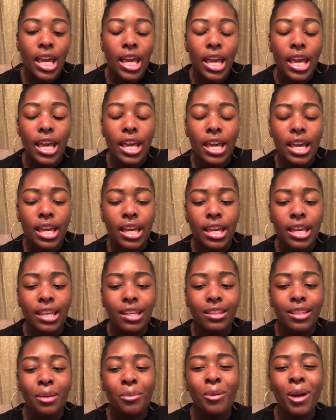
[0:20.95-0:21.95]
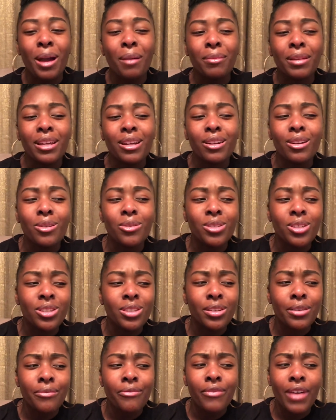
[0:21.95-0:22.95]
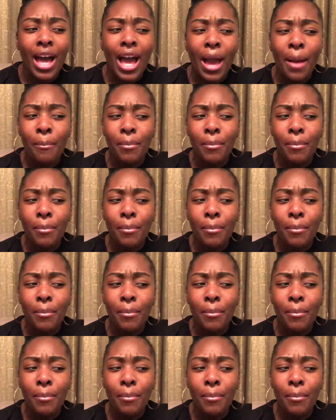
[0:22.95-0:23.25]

and they're probably closer to 5